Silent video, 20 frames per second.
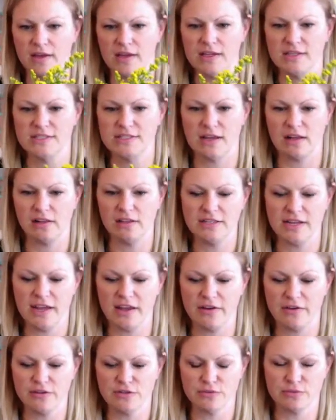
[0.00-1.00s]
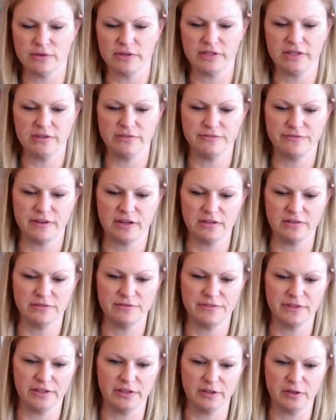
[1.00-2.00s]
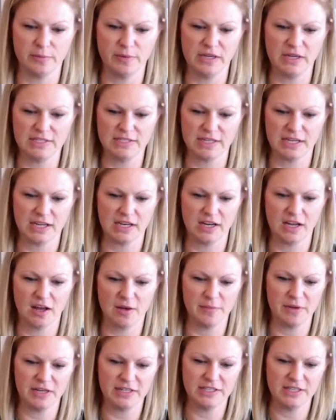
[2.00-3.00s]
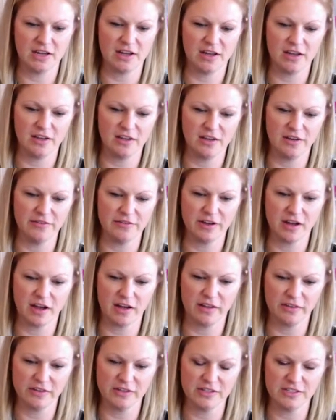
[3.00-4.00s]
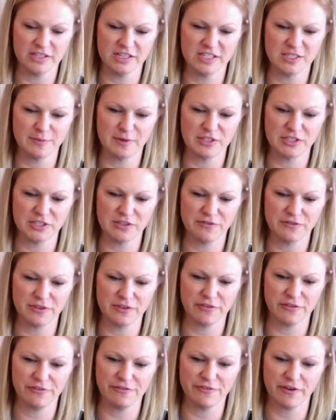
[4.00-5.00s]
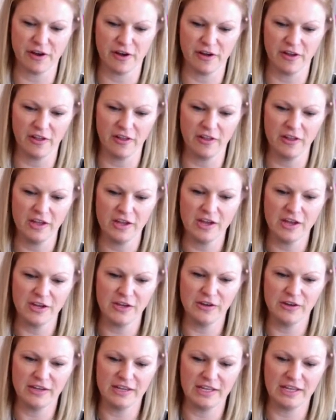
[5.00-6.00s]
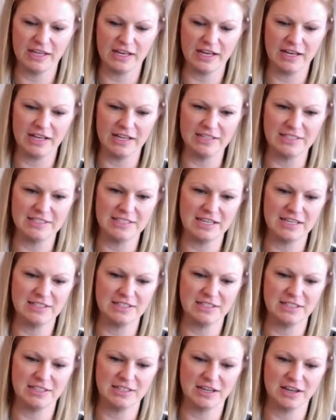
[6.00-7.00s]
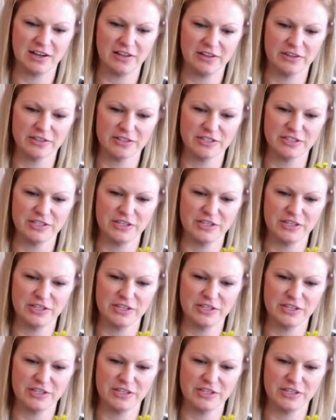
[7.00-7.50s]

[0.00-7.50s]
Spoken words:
Solidago is really fun filler because it can come in a ton of colors, and especially for the fall, you can get it in tinted colors